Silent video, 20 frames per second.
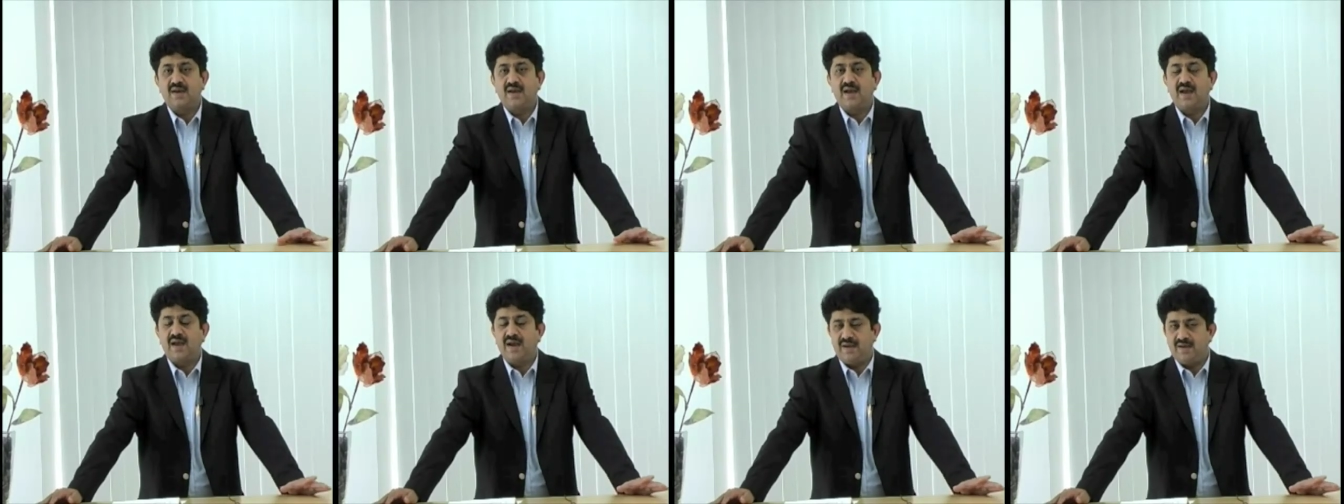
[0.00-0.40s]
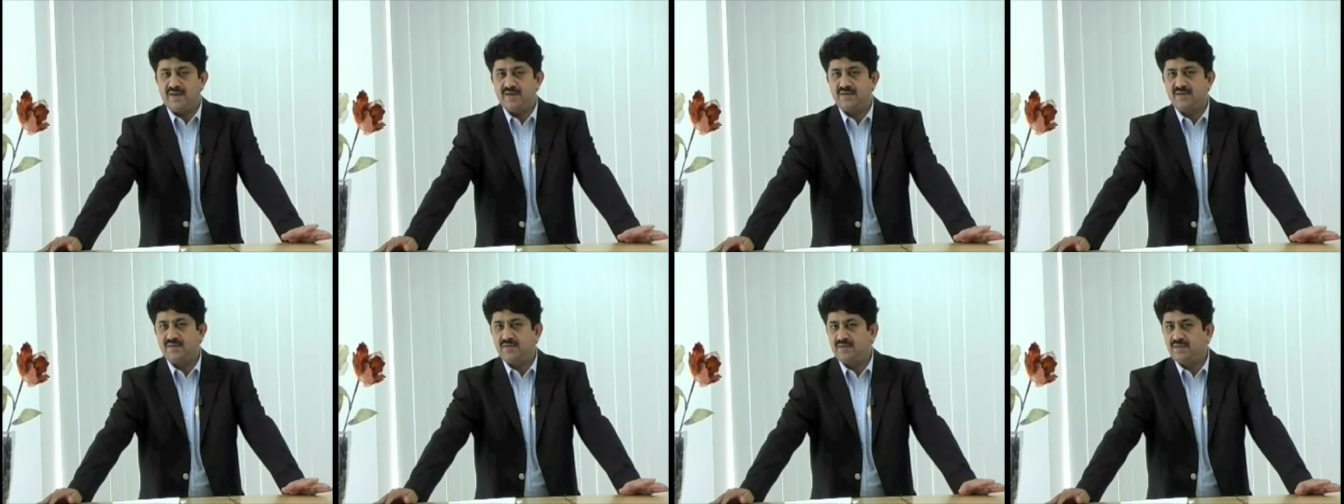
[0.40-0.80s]

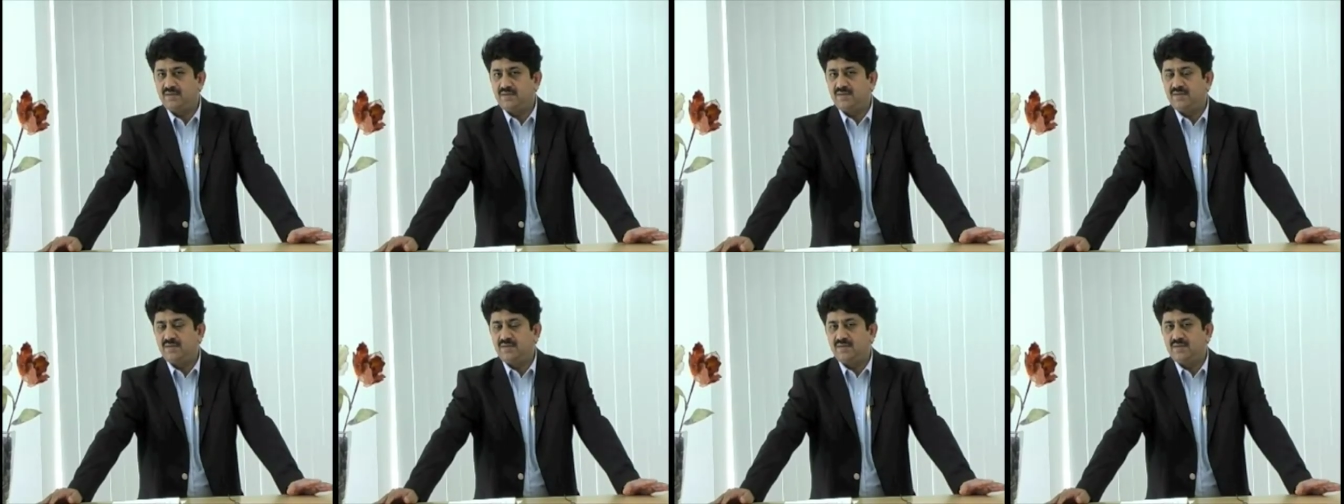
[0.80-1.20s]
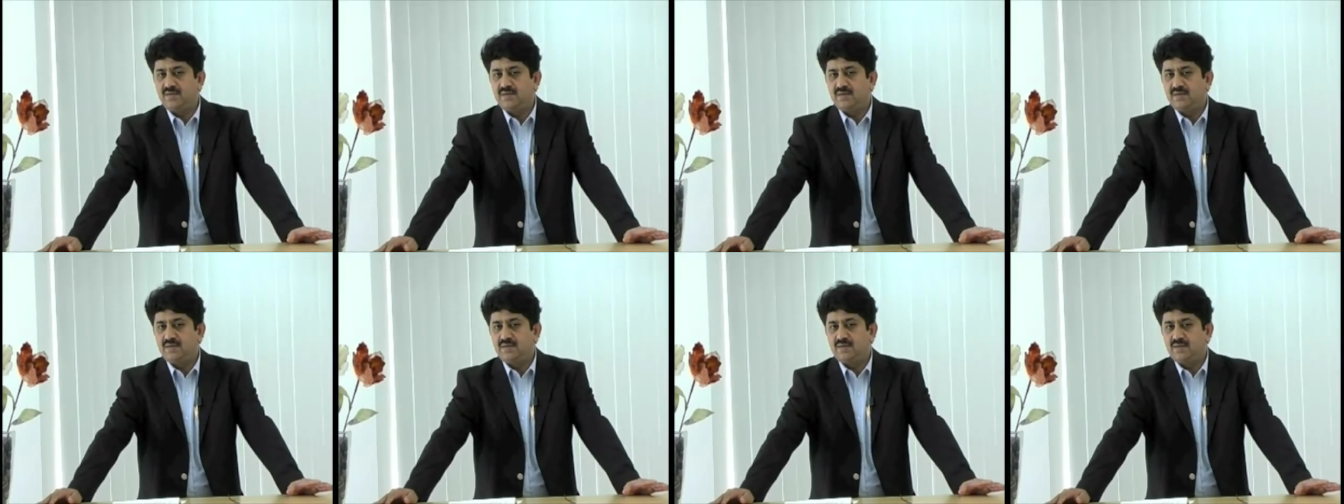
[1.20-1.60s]
and
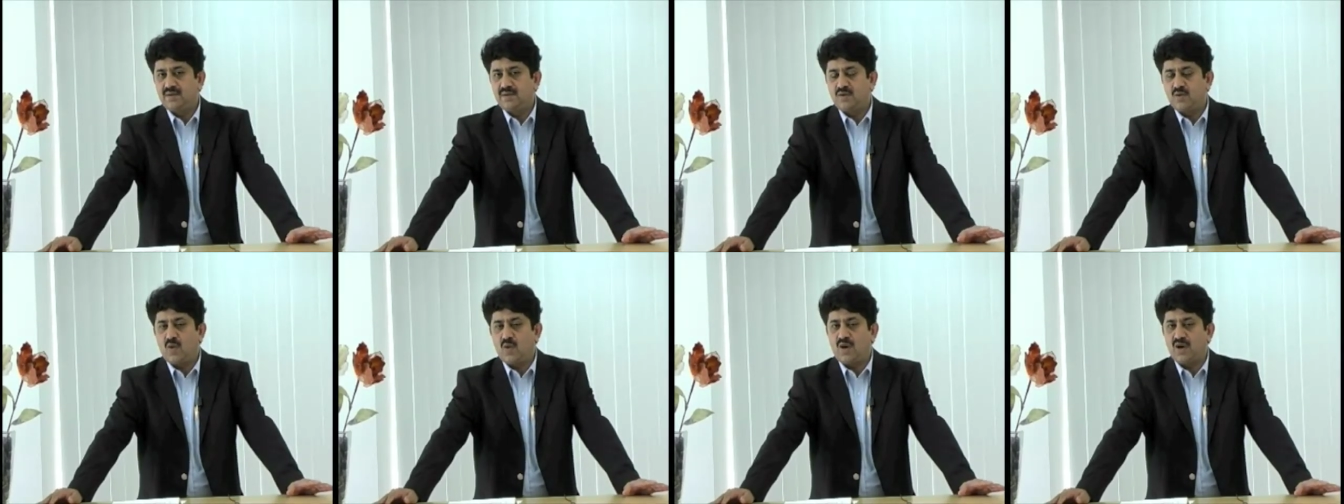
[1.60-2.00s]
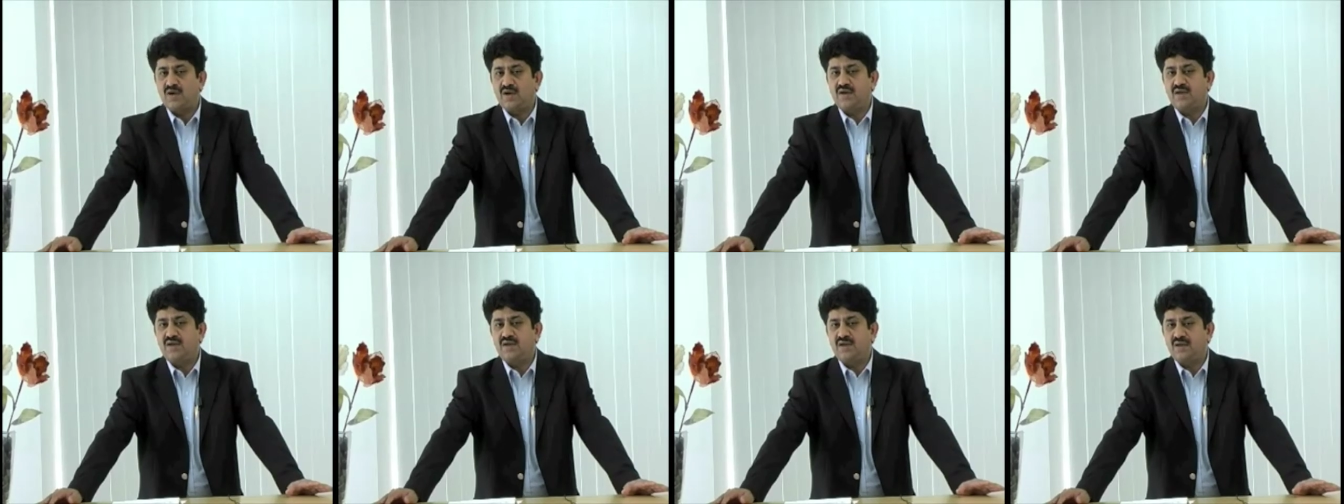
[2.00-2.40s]

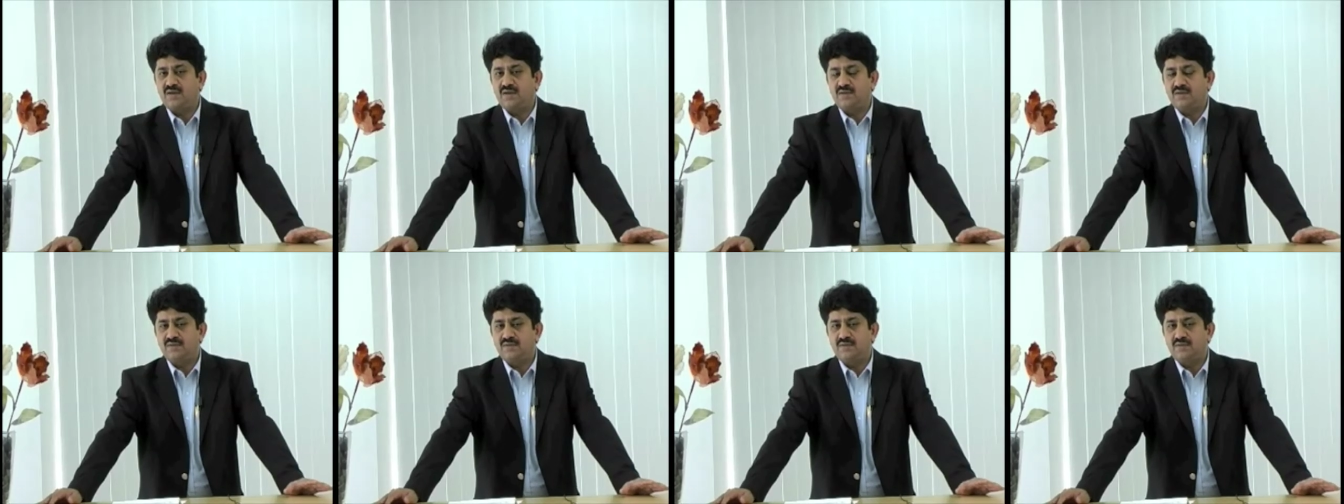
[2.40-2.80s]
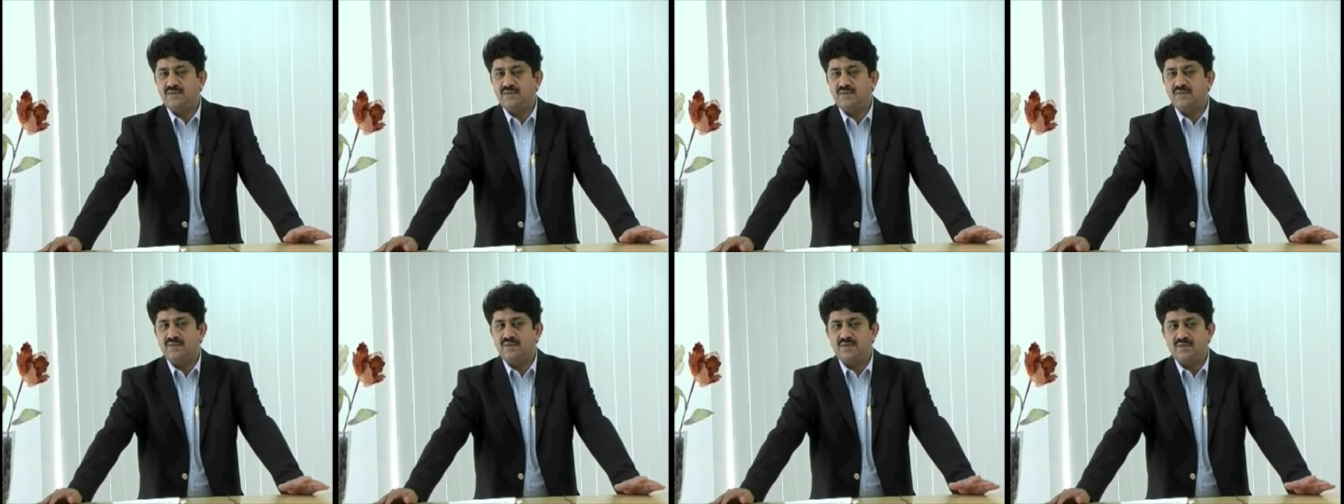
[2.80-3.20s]
quality
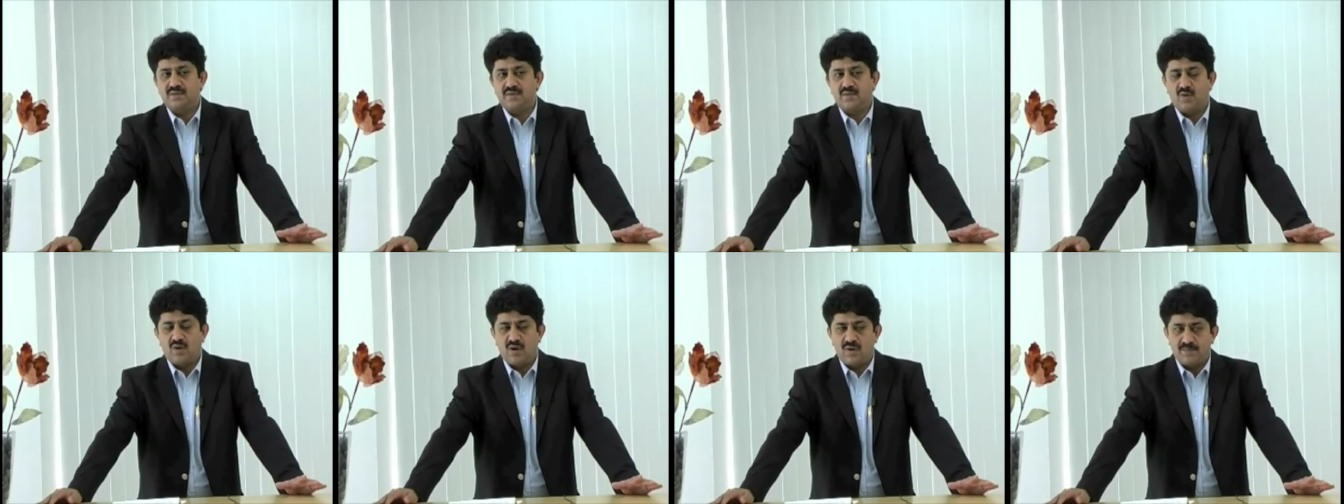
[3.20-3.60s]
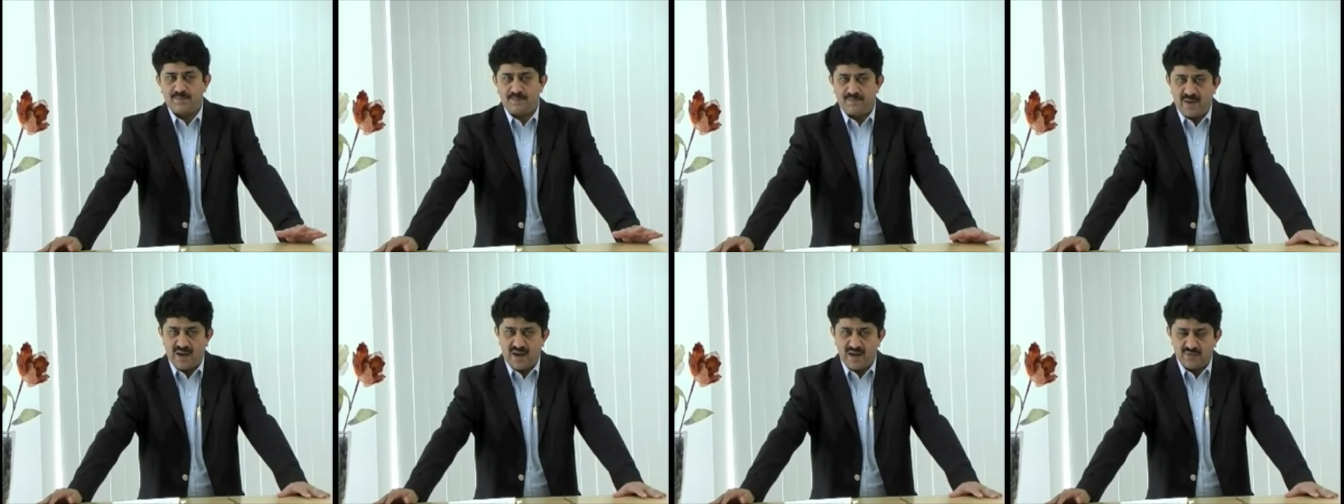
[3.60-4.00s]

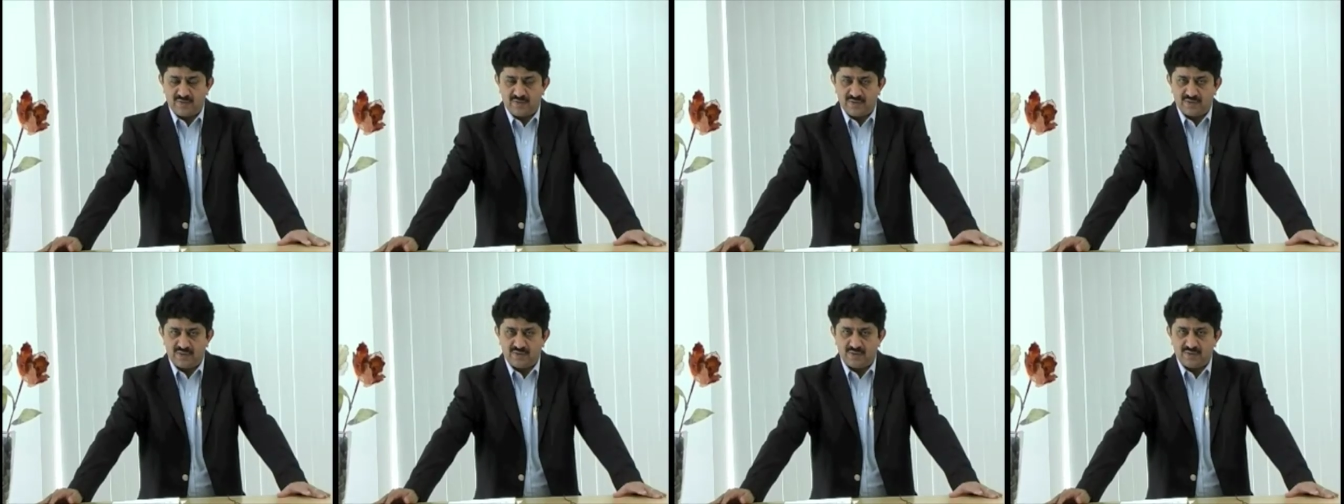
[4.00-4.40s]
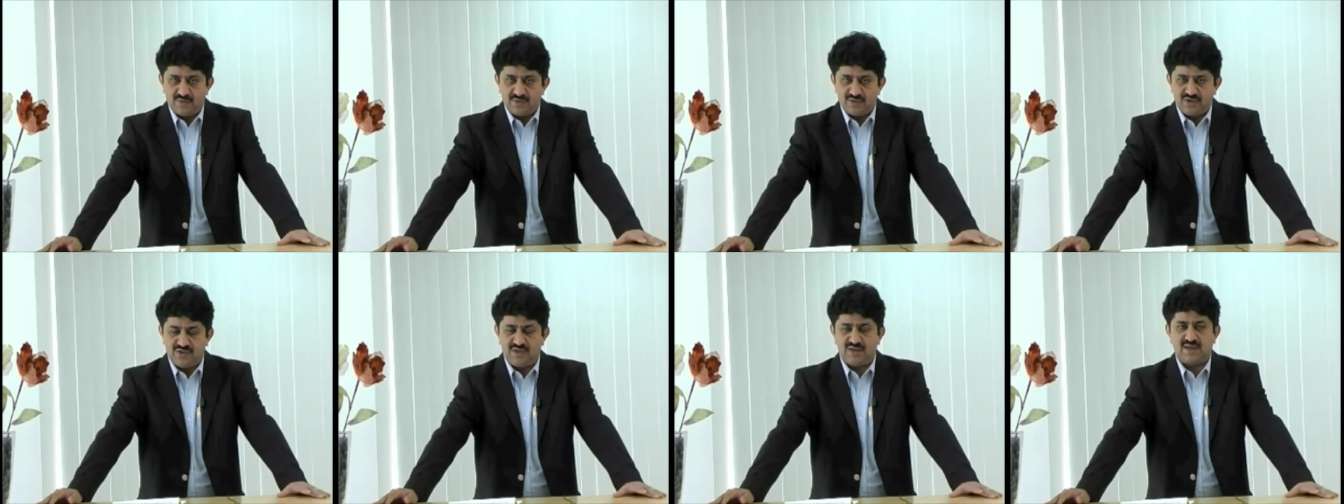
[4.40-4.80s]
on par
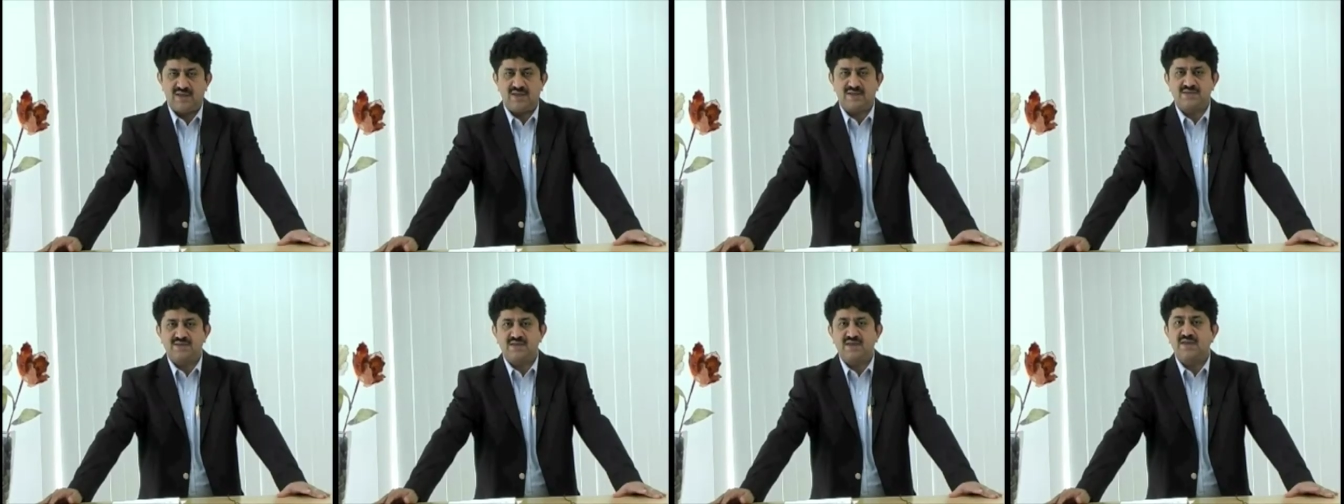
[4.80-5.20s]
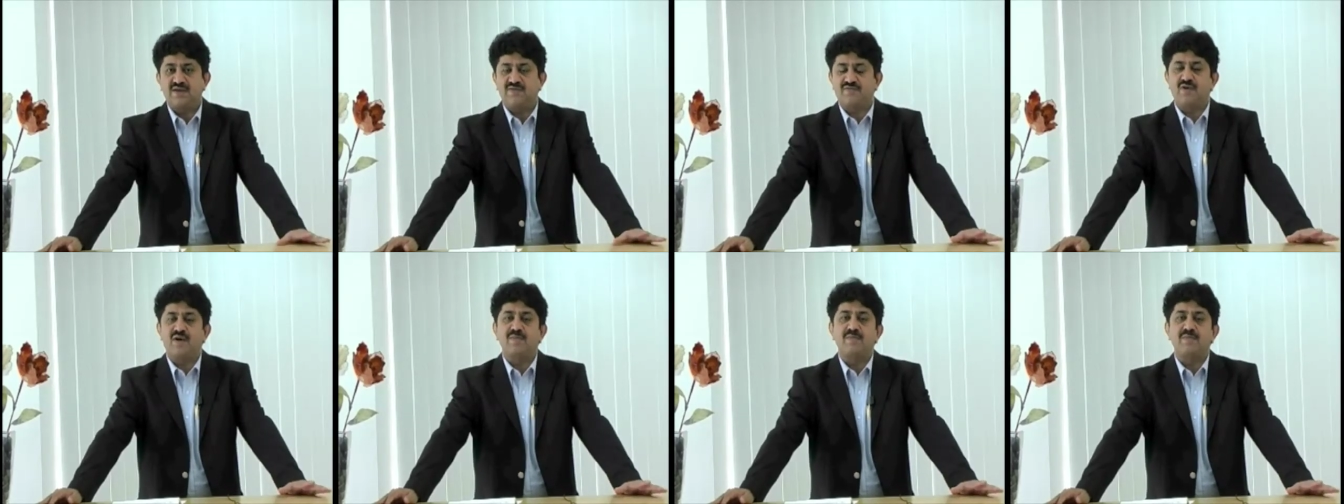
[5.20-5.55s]
with Clancy, if not